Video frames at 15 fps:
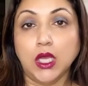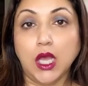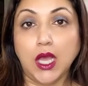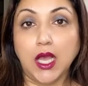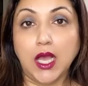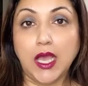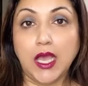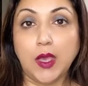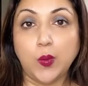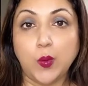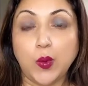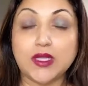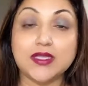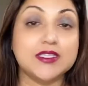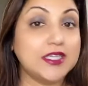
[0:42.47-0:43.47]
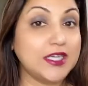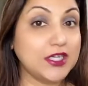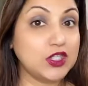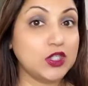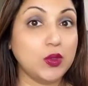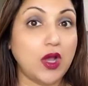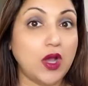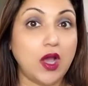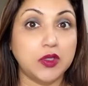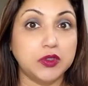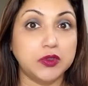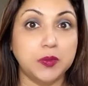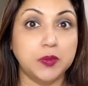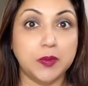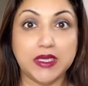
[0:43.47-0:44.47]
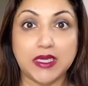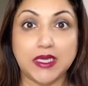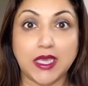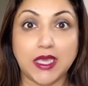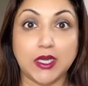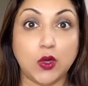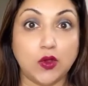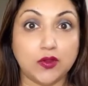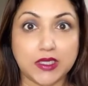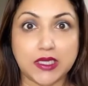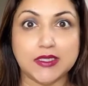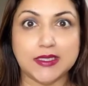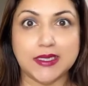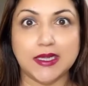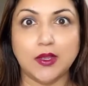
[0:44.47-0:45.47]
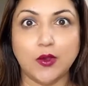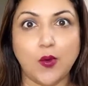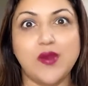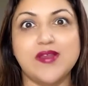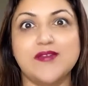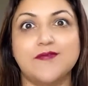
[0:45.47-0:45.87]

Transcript: I will teach you how to make an authentic Goan